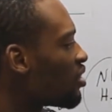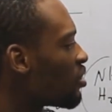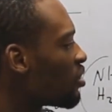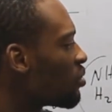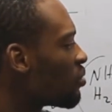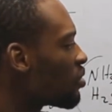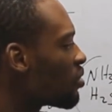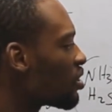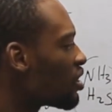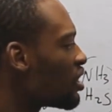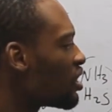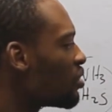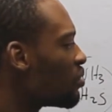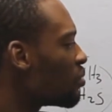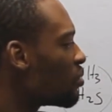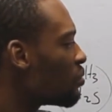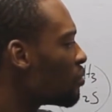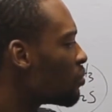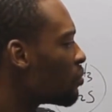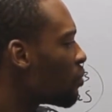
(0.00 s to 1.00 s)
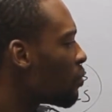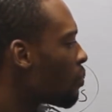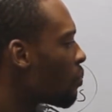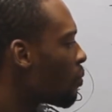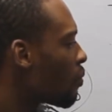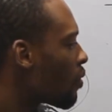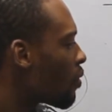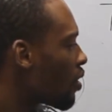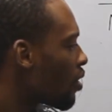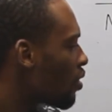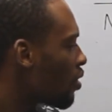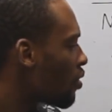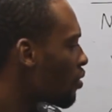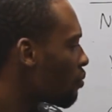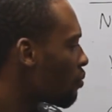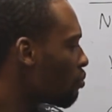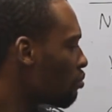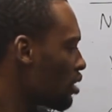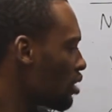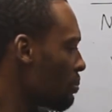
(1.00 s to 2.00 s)
is used in
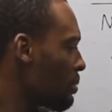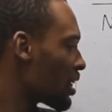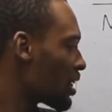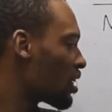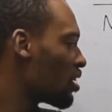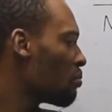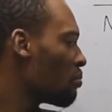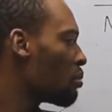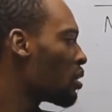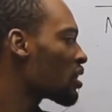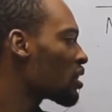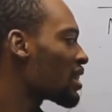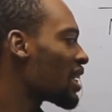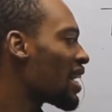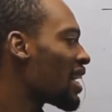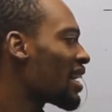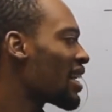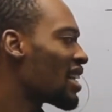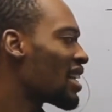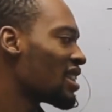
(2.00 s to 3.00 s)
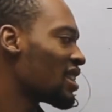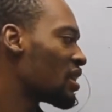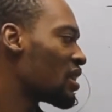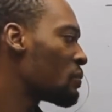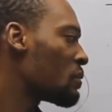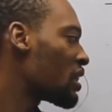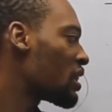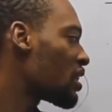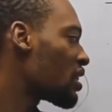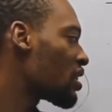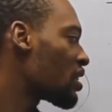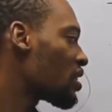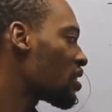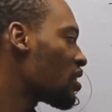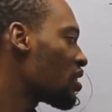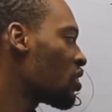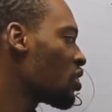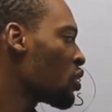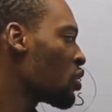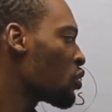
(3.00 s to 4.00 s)
making mortar and cements.
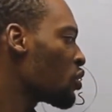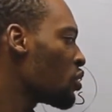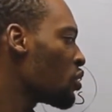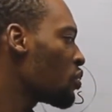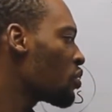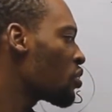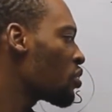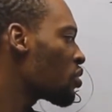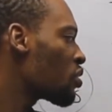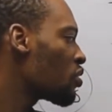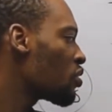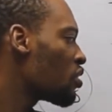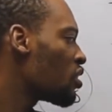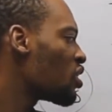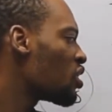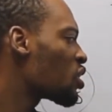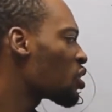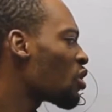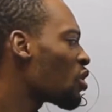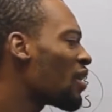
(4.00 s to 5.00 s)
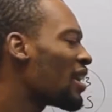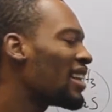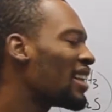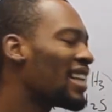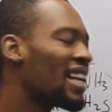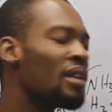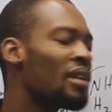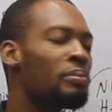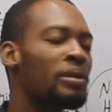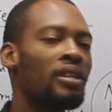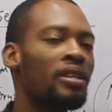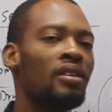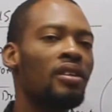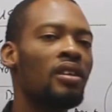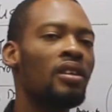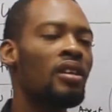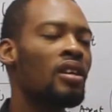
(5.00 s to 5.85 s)
It's also used in soil liming.